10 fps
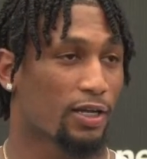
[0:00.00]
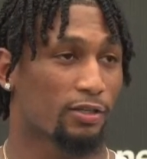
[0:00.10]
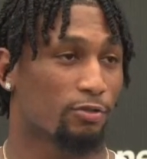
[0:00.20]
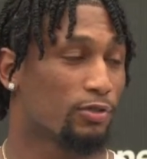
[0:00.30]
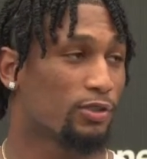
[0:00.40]
I
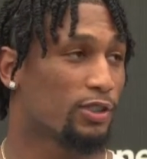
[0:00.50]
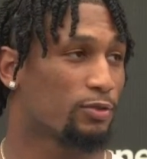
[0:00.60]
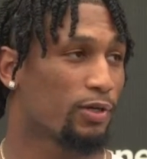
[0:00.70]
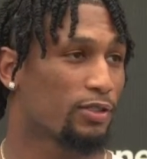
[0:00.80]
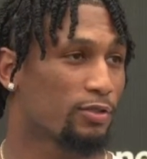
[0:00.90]
didn't know what to
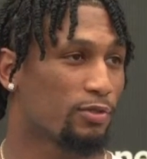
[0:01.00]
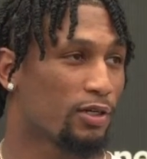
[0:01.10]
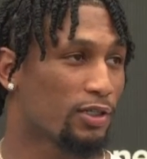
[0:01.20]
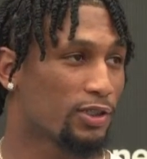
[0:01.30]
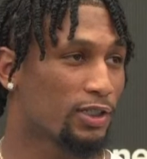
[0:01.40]
expect, to be
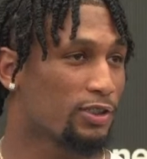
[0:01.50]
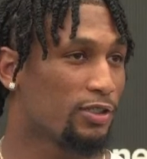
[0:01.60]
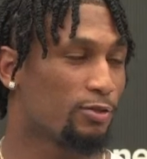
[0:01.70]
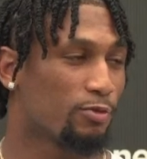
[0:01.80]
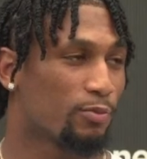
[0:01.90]
honest. I just
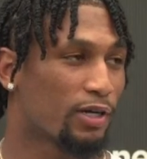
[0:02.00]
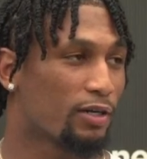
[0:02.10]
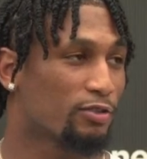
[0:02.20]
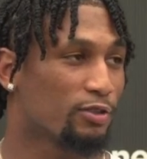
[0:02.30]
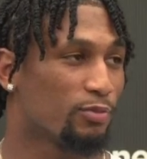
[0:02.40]
didn't want my
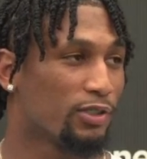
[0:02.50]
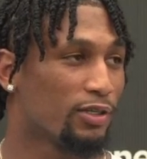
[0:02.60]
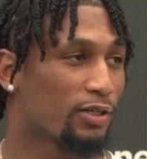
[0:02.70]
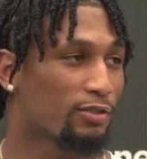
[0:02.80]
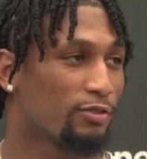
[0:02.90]
house to be
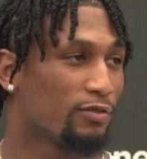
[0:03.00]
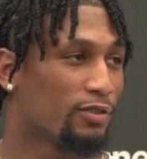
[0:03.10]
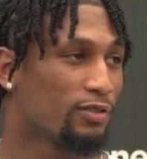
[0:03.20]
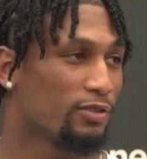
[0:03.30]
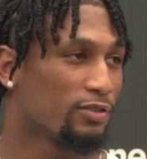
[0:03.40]
knocked over.